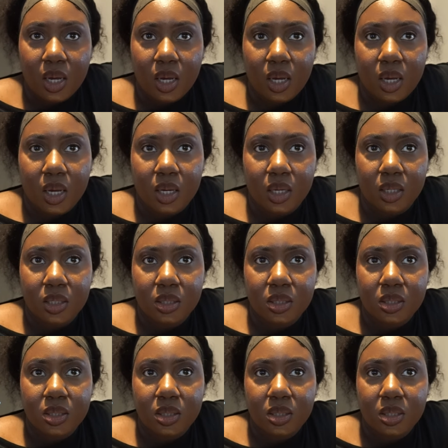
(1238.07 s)

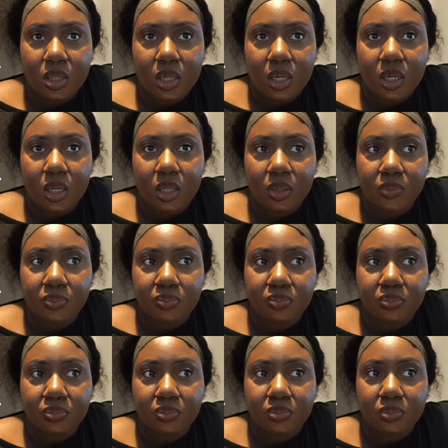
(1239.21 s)
And um,
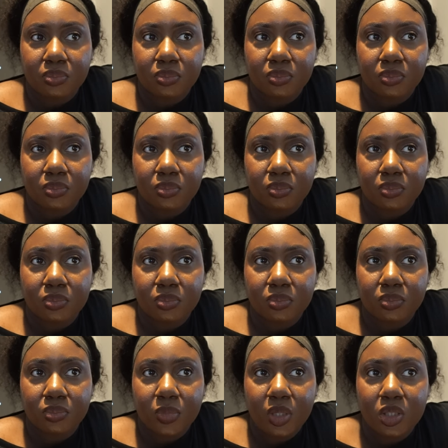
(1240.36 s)

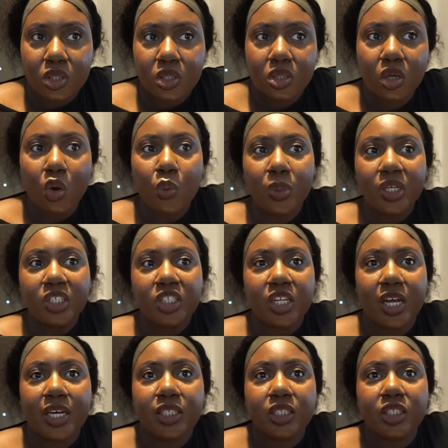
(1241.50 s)
it's so much
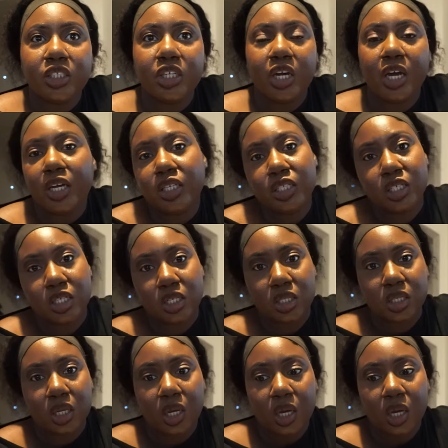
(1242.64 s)
like changes